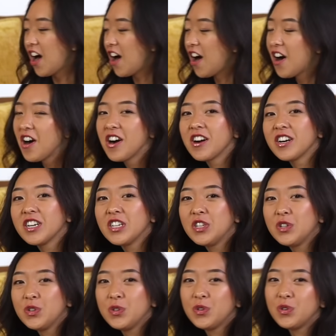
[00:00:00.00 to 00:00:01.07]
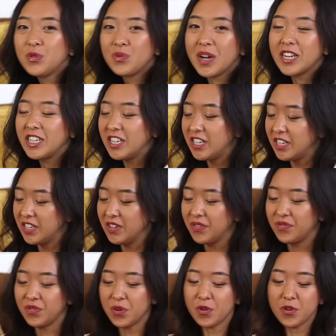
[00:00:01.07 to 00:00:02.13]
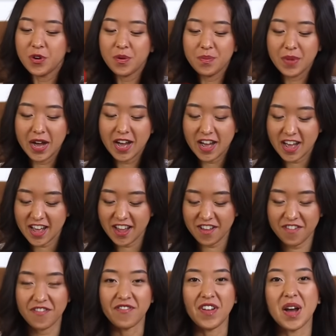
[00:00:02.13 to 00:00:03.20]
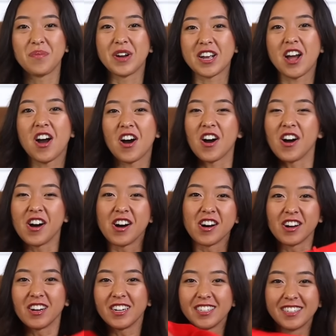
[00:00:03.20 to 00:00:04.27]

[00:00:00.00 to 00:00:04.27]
Are you ready for my fabric haul?